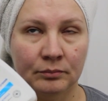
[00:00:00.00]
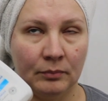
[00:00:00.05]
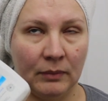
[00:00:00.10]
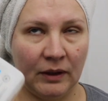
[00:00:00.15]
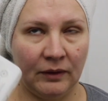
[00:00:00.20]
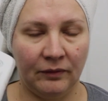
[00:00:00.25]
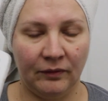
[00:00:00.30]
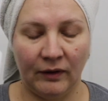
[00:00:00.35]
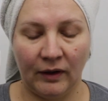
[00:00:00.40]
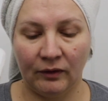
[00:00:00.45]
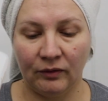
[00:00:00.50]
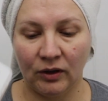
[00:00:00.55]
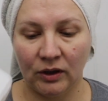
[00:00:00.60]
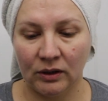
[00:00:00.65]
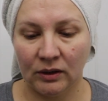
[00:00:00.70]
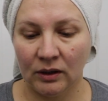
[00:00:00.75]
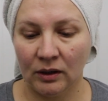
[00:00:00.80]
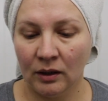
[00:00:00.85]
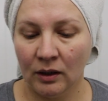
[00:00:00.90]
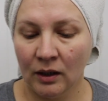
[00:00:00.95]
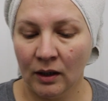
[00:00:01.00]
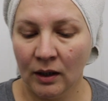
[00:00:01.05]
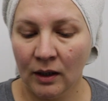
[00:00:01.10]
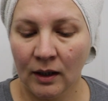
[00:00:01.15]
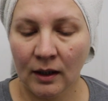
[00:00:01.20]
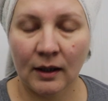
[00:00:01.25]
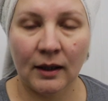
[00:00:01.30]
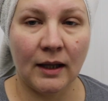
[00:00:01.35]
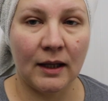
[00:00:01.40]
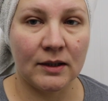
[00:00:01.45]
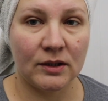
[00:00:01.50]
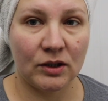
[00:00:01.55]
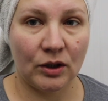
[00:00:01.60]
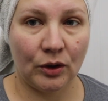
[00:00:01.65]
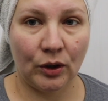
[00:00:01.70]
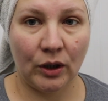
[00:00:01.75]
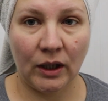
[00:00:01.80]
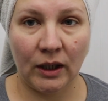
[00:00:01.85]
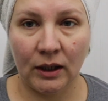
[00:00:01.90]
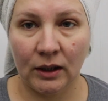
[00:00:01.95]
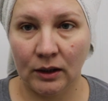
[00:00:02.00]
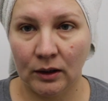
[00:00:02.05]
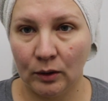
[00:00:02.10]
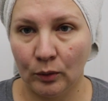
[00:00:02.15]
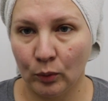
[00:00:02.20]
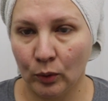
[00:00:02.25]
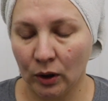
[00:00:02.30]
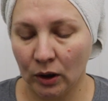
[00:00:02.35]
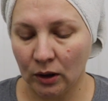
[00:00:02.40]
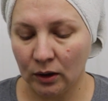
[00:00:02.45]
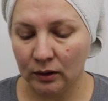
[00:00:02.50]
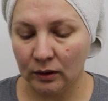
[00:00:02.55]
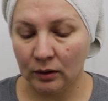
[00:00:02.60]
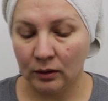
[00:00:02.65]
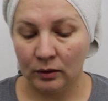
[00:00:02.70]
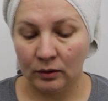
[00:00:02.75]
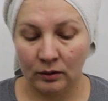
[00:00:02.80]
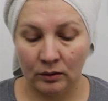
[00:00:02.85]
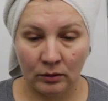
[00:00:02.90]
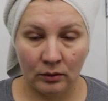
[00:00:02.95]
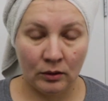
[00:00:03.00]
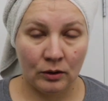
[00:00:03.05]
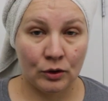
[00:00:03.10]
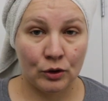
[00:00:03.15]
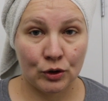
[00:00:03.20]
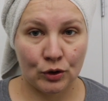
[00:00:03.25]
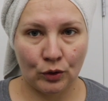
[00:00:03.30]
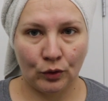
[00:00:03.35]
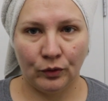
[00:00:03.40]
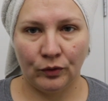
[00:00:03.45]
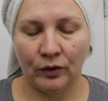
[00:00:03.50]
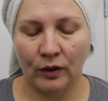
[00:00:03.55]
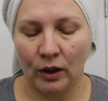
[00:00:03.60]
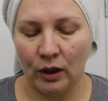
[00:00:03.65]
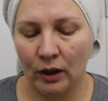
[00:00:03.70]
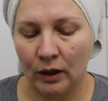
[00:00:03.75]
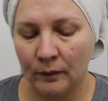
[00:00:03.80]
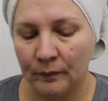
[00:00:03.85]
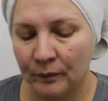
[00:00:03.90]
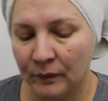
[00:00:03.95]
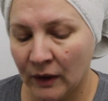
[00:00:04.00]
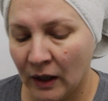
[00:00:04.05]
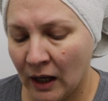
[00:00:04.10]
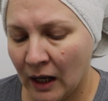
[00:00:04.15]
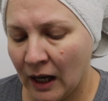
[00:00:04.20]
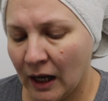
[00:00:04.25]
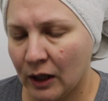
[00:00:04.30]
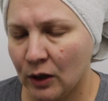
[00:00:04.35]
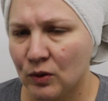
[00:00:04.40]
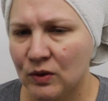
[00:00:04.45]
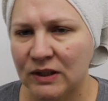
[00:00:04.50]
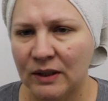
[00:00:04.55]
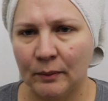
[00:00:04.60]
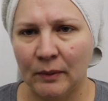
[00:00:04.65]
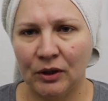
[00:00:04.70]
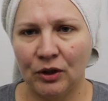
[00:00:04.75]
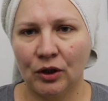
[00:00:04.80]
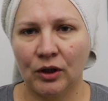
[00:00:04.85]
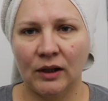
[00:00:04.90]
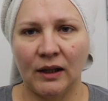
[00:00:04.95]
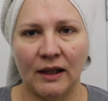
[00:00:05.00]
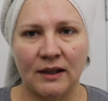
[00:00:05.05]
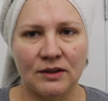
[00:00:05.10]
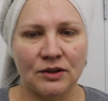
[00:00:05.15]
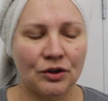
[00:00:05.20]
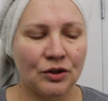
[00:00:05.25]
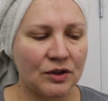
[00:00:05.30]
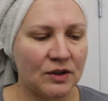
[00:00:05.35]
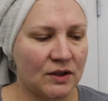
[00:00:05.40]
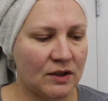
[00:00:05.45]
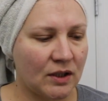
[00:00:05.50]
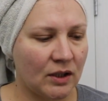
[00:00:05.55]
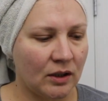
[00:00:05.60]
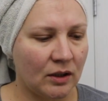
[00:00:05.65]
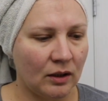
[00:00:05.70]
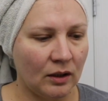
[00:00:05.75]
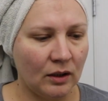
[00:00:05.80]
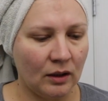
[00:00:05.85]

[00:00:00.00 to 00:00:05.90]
my favorite cleanser in the world so far. I use some other cleansers